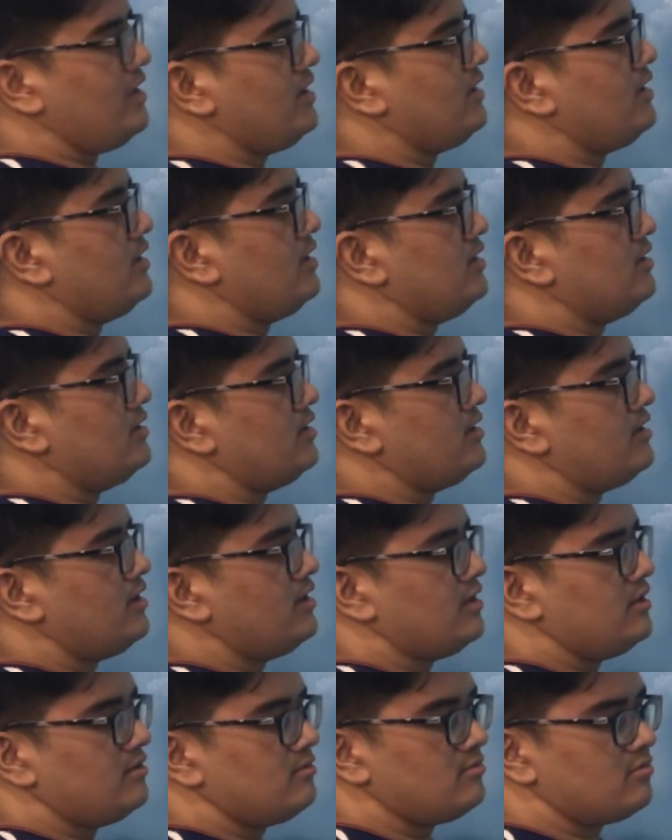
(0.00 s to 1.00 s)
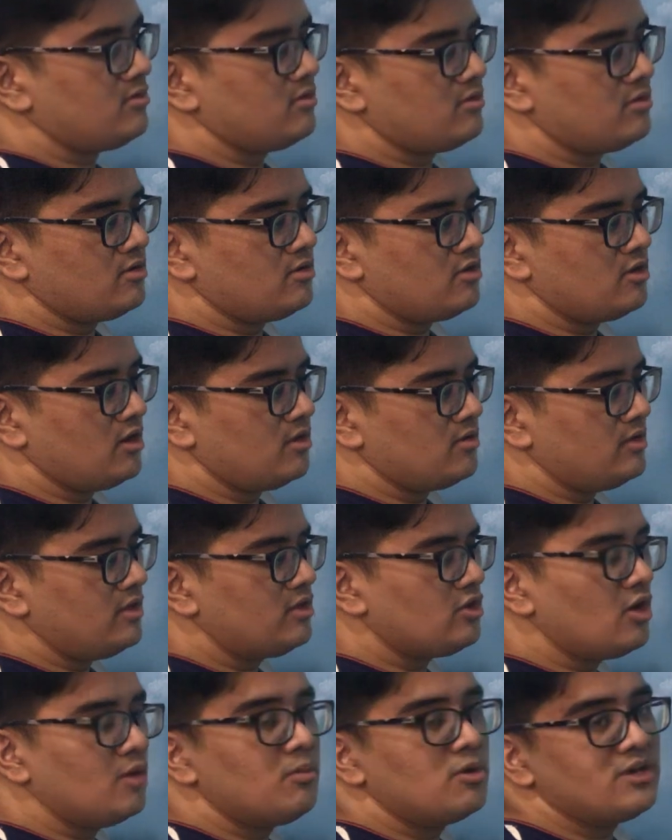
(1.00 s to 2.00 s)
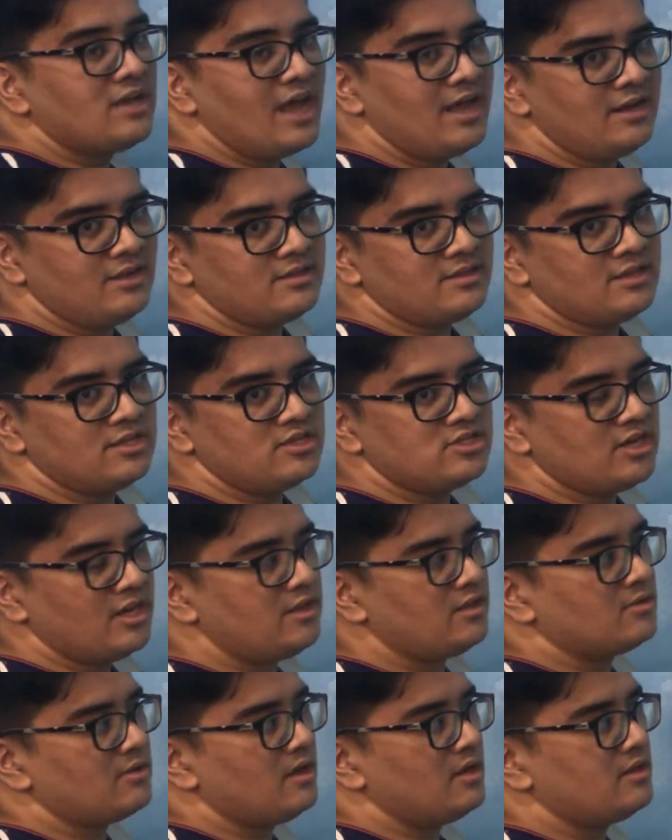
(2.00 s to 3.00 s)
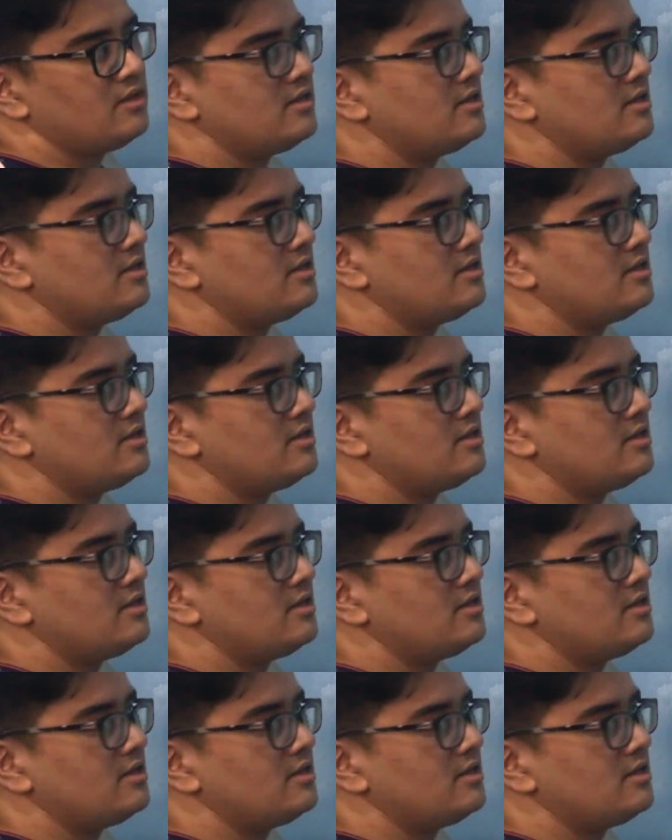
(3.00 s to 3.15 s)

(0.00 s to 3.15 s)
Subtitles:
angle in commonality in general